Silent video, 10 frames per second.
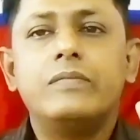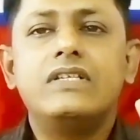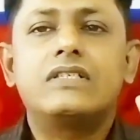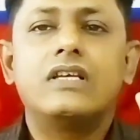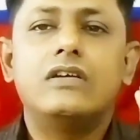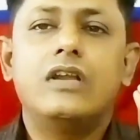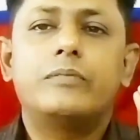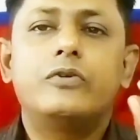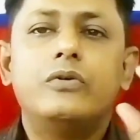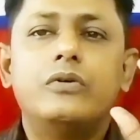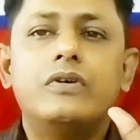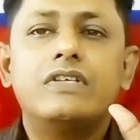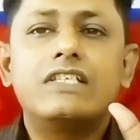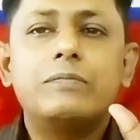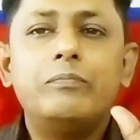It means you'll have
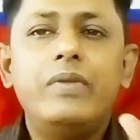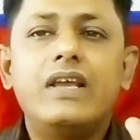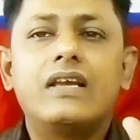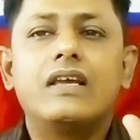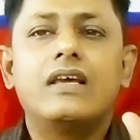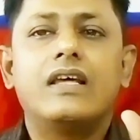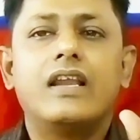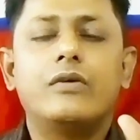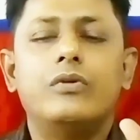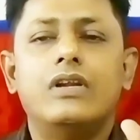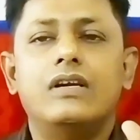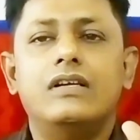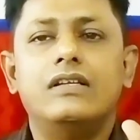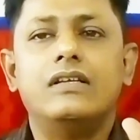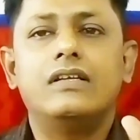to speak
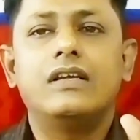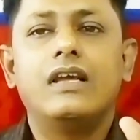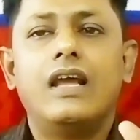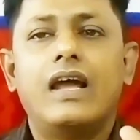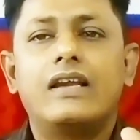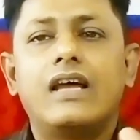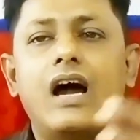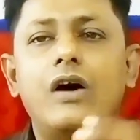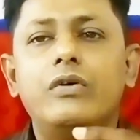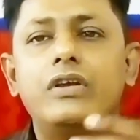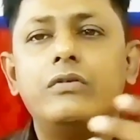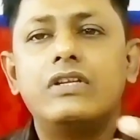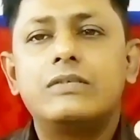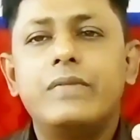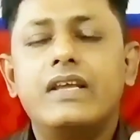regularly. And how
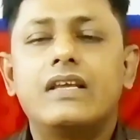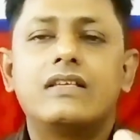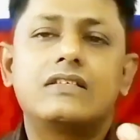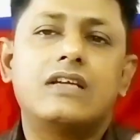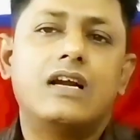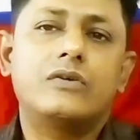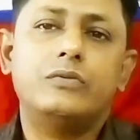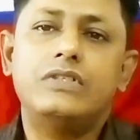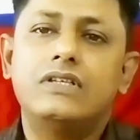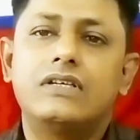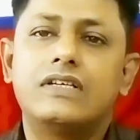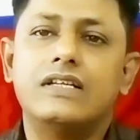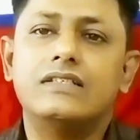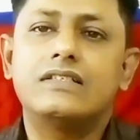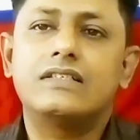you will speak? Start with
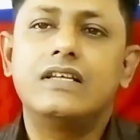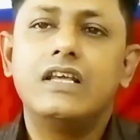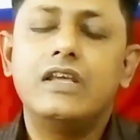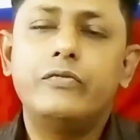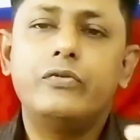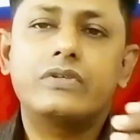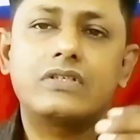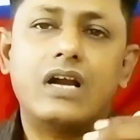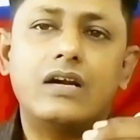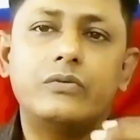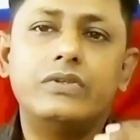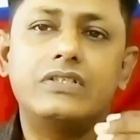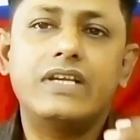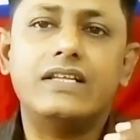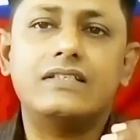tense. If you start
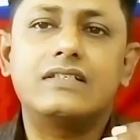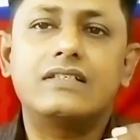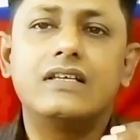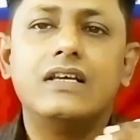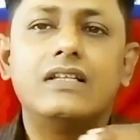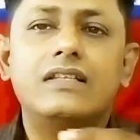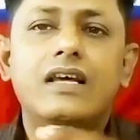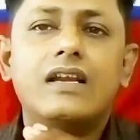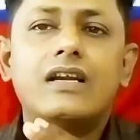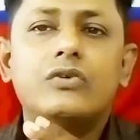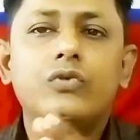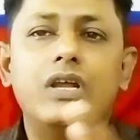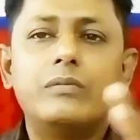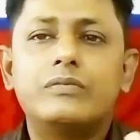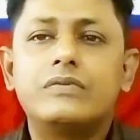with tense, there are
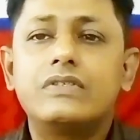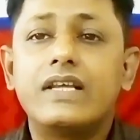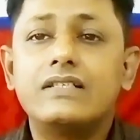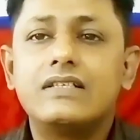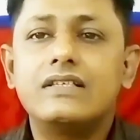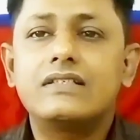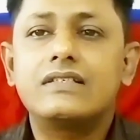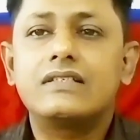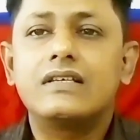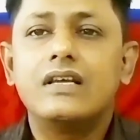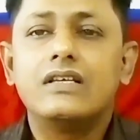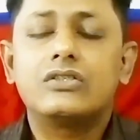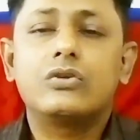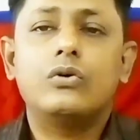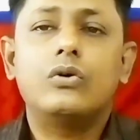12 tenses.
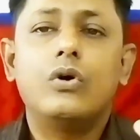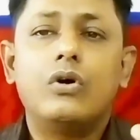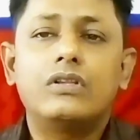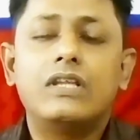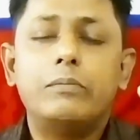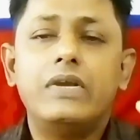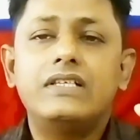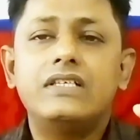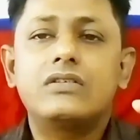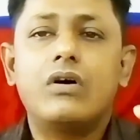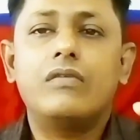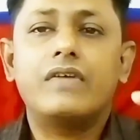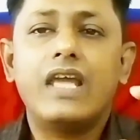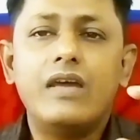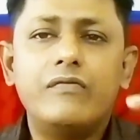So on the basis
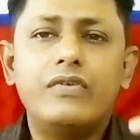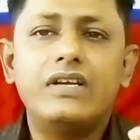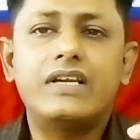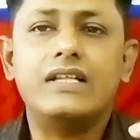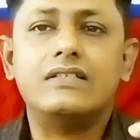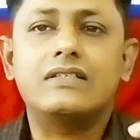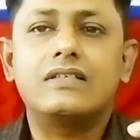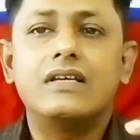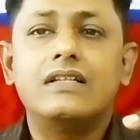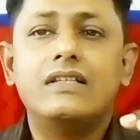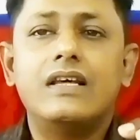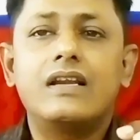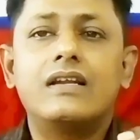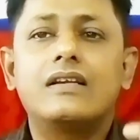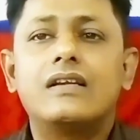of every tense,
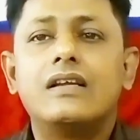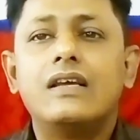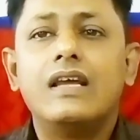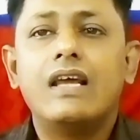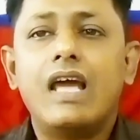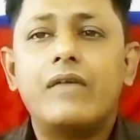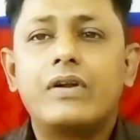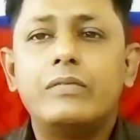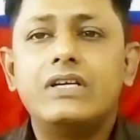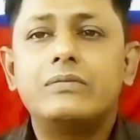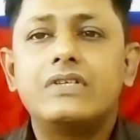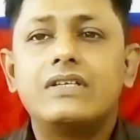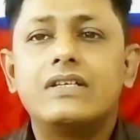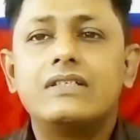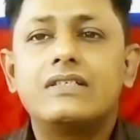there are
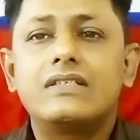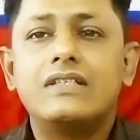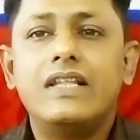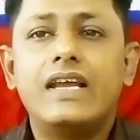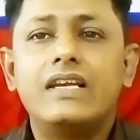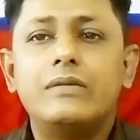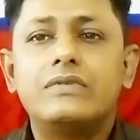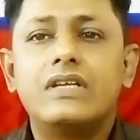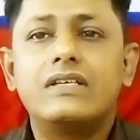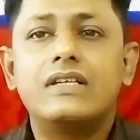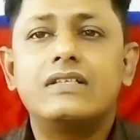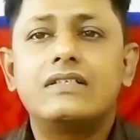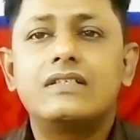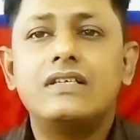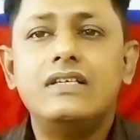affirmative sentence, negative
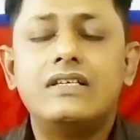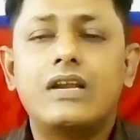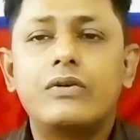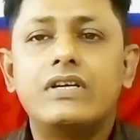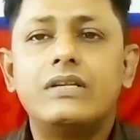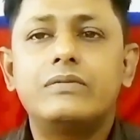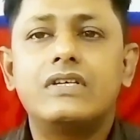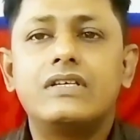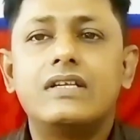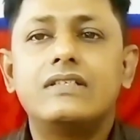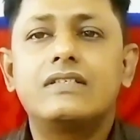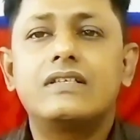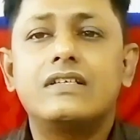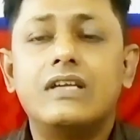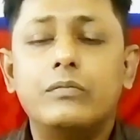sentence, interrogative
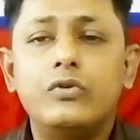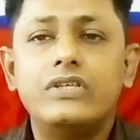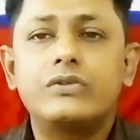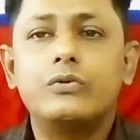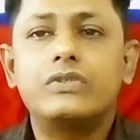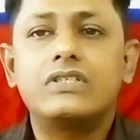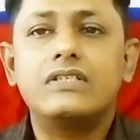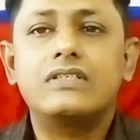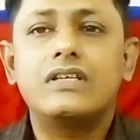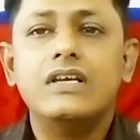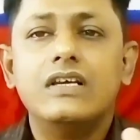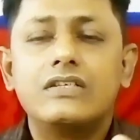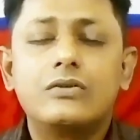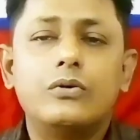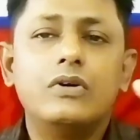sentence, WH questions.
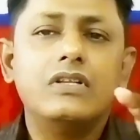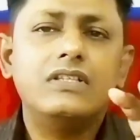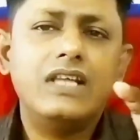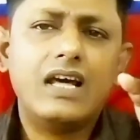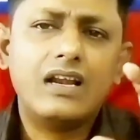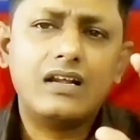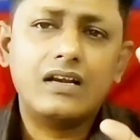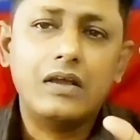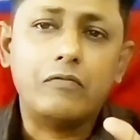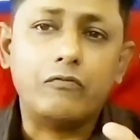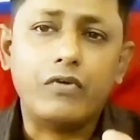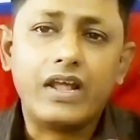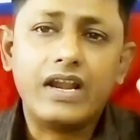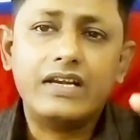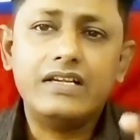So there are
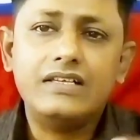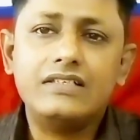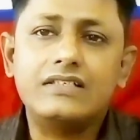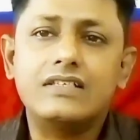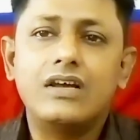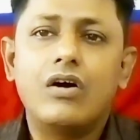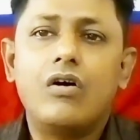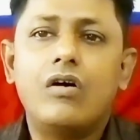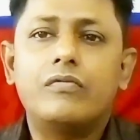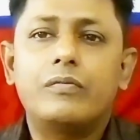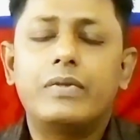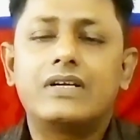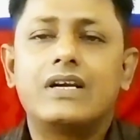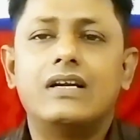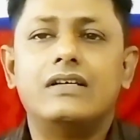varieties
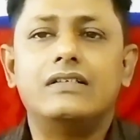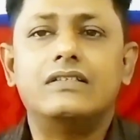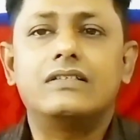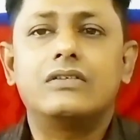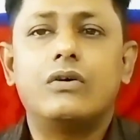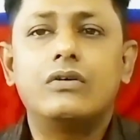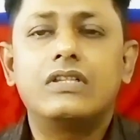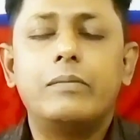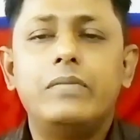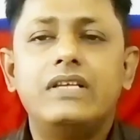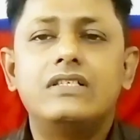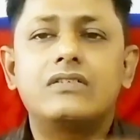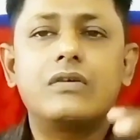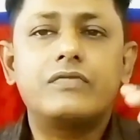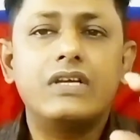of patterns on the
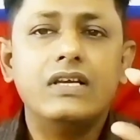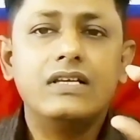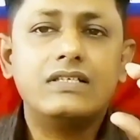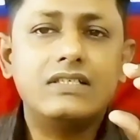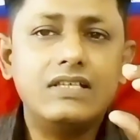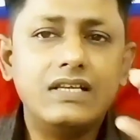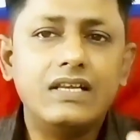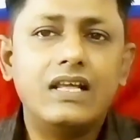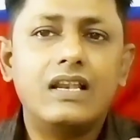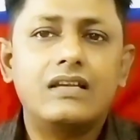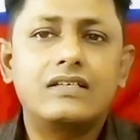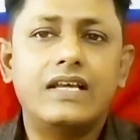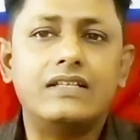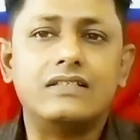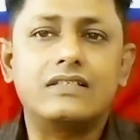basis of a
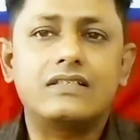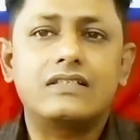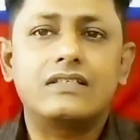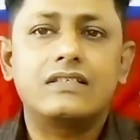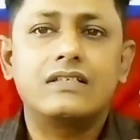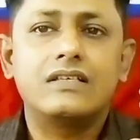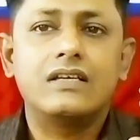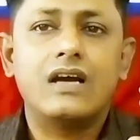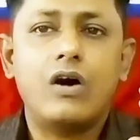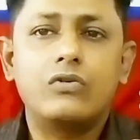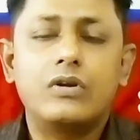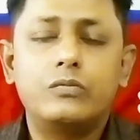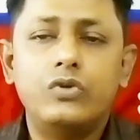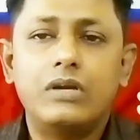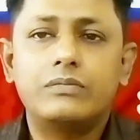single tense
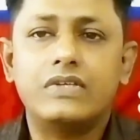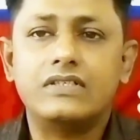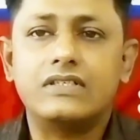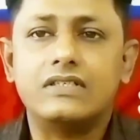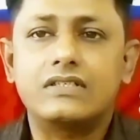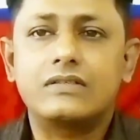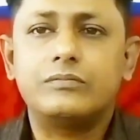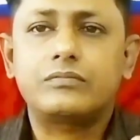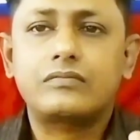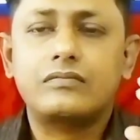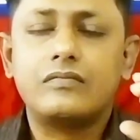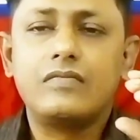out of 12 tenses.